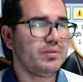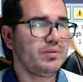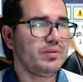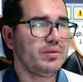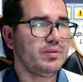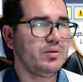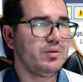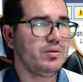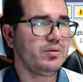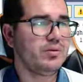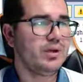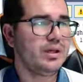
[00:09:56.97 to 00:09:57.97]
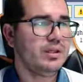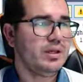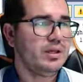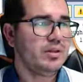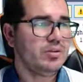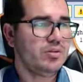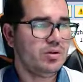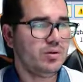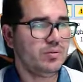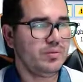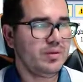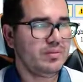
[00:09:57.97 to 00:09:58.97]
All right. So the
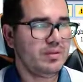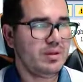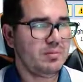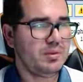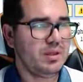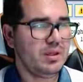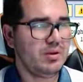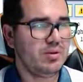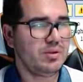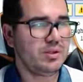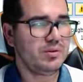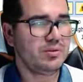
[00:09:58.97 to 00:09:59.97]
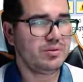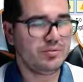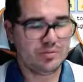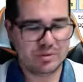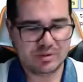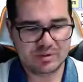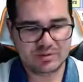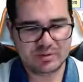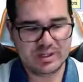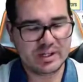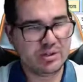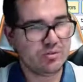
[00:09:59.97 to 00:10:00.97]
same thing we're gonna do for this guy
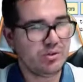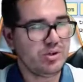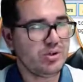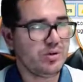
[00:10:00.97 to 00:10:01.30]
over here.